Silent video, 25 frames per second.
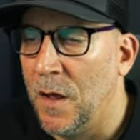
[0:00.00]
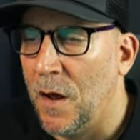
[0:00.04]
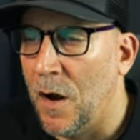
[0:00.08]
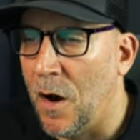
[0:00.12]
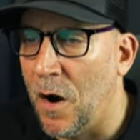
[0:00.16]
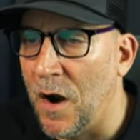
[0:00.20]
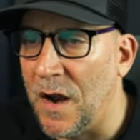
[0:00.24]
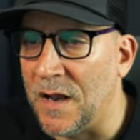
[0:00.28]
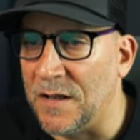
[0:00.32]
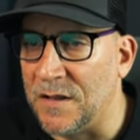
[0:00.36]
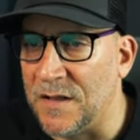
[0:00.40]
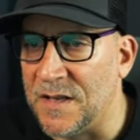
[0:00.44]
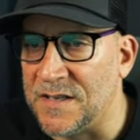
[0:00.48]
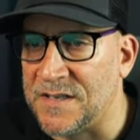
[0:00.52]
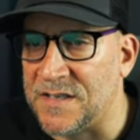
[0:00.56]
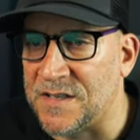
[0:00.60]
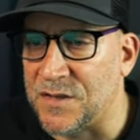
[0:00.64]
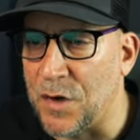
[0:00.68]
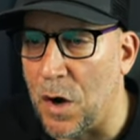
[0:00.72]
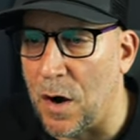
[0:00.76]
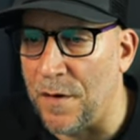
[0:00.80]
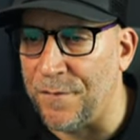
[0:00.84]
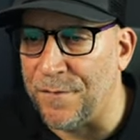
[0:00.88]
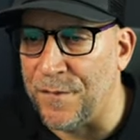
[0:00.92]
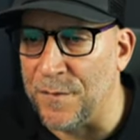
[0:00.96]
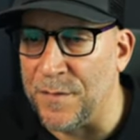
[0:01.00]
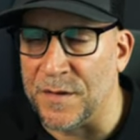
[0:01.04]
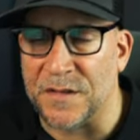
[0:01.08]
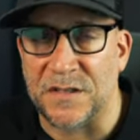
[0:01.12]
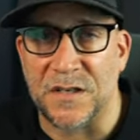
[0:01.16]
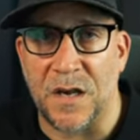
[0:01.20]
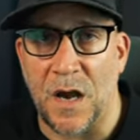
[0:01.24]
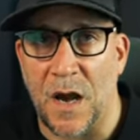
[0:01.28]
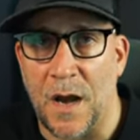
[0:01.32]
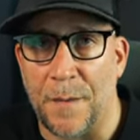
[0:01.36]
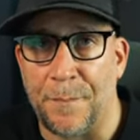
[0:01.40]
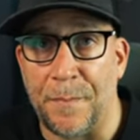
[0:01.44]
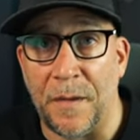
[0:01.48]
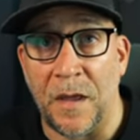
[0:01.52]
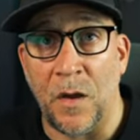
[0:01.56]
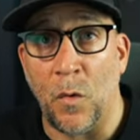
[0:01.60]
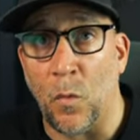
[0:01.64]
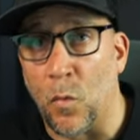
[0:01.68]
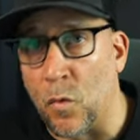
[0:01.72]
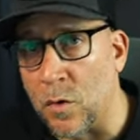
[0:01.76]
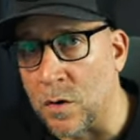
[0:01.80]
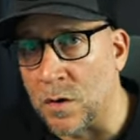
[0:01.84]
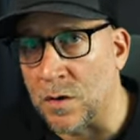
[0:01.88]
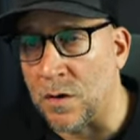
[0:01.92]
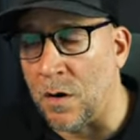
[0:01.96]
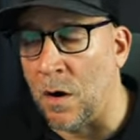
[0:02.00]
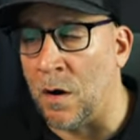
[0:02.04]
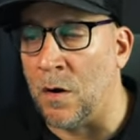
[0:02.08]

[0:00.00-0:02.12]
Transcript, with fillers: All right, let's start from the top and work